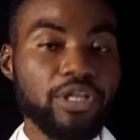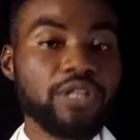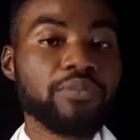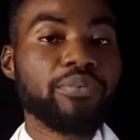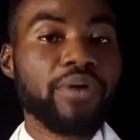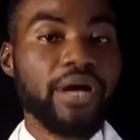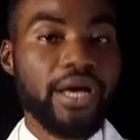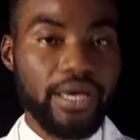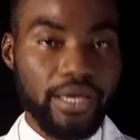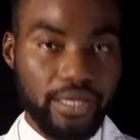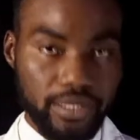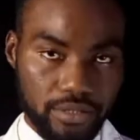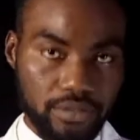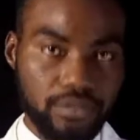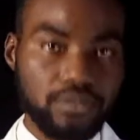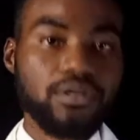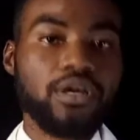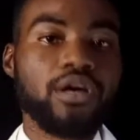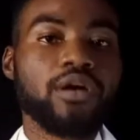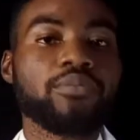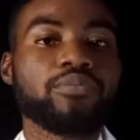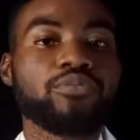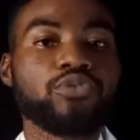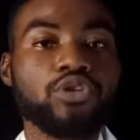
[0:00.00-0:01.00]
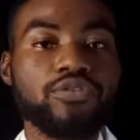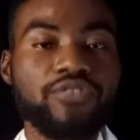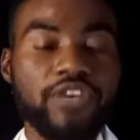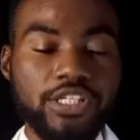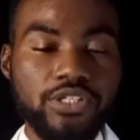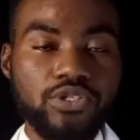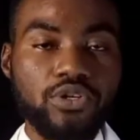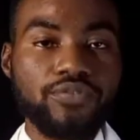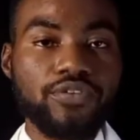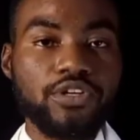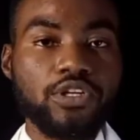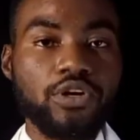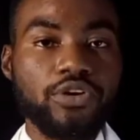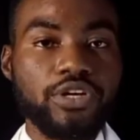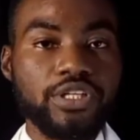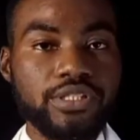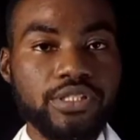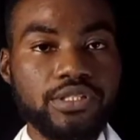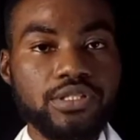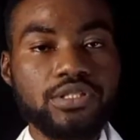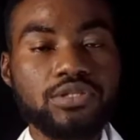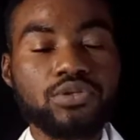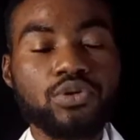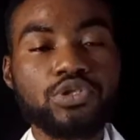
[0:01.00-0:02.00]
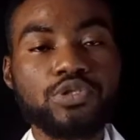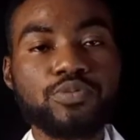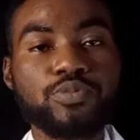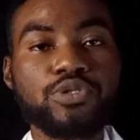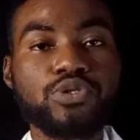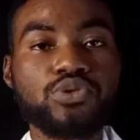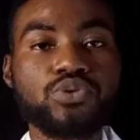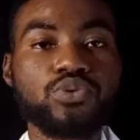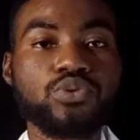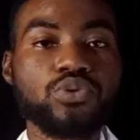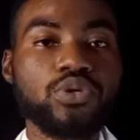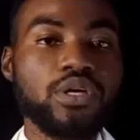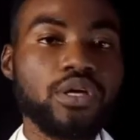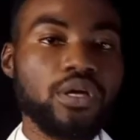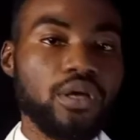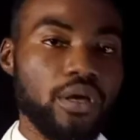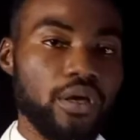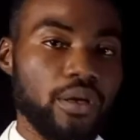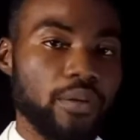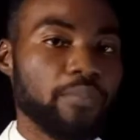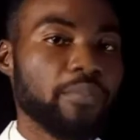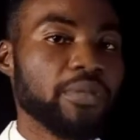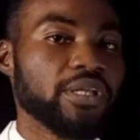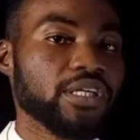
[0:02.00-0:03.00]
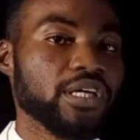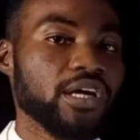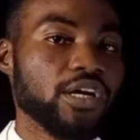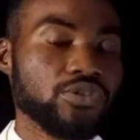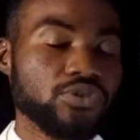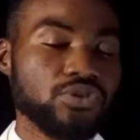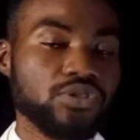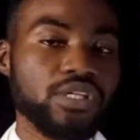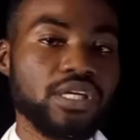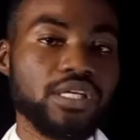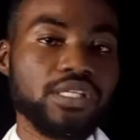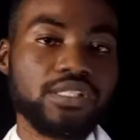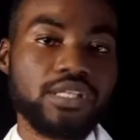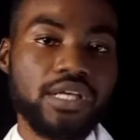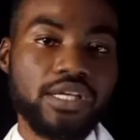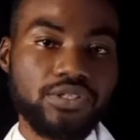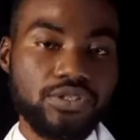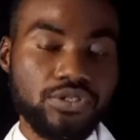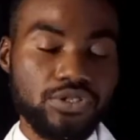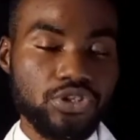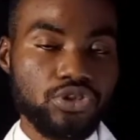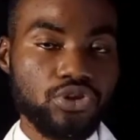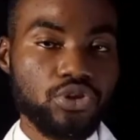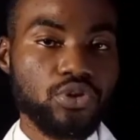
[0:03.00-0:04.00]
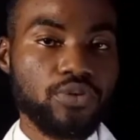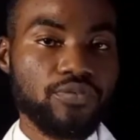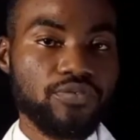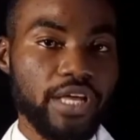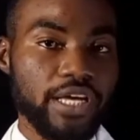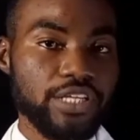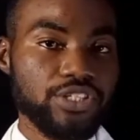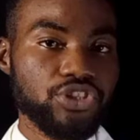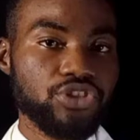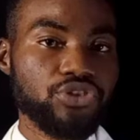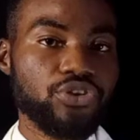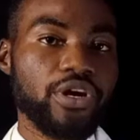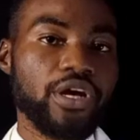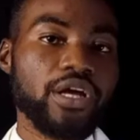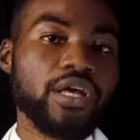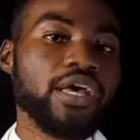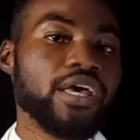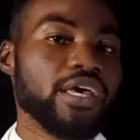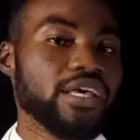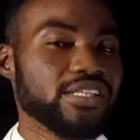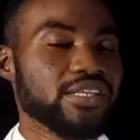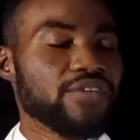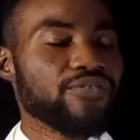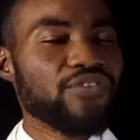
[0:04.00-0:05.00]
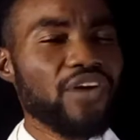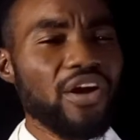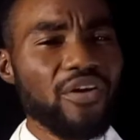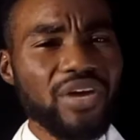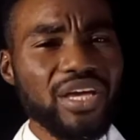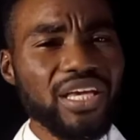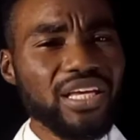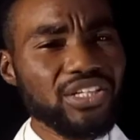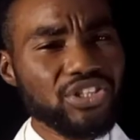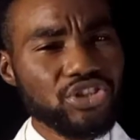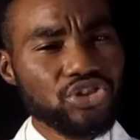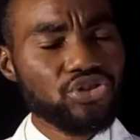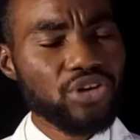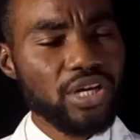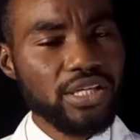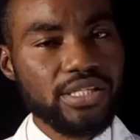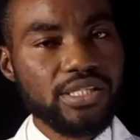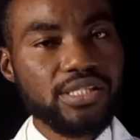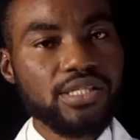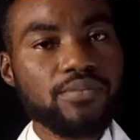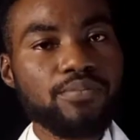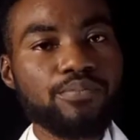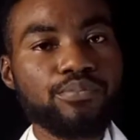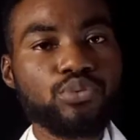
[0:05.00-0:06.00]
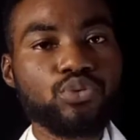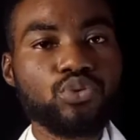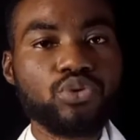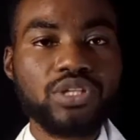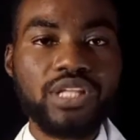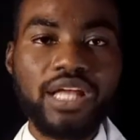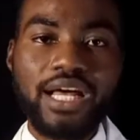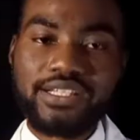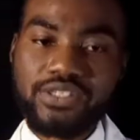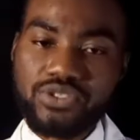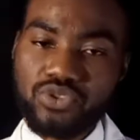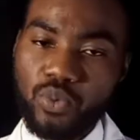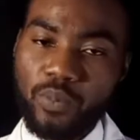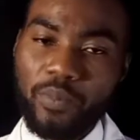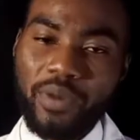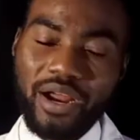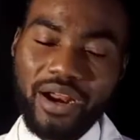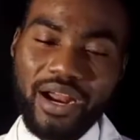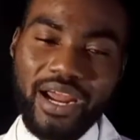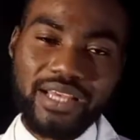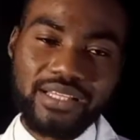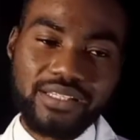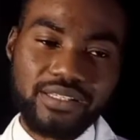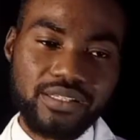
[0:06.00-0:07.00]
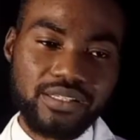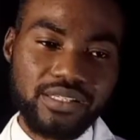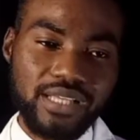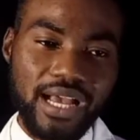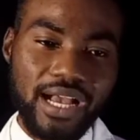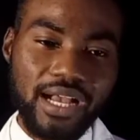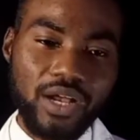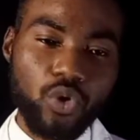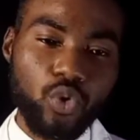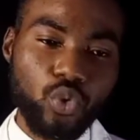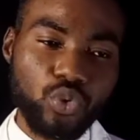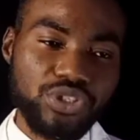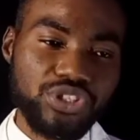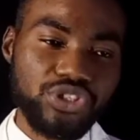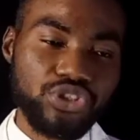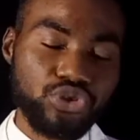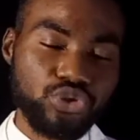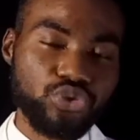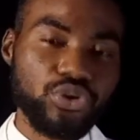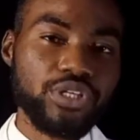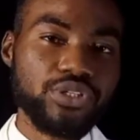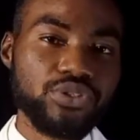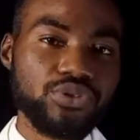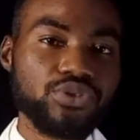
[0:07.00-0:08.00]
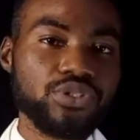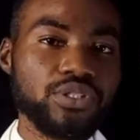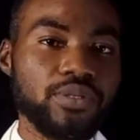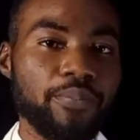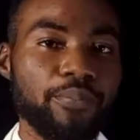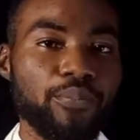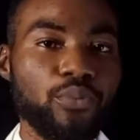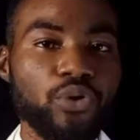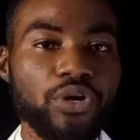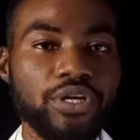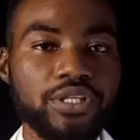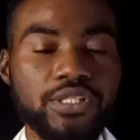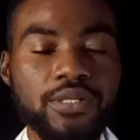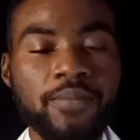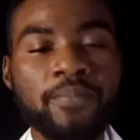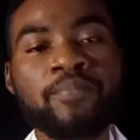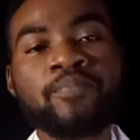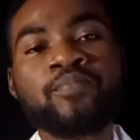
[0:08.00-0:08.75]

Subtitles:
made by University of Ilorin Teaching Hospital Medical Students Association of Nigeria. It's a very interesting book that summarizes and goes straight to the point.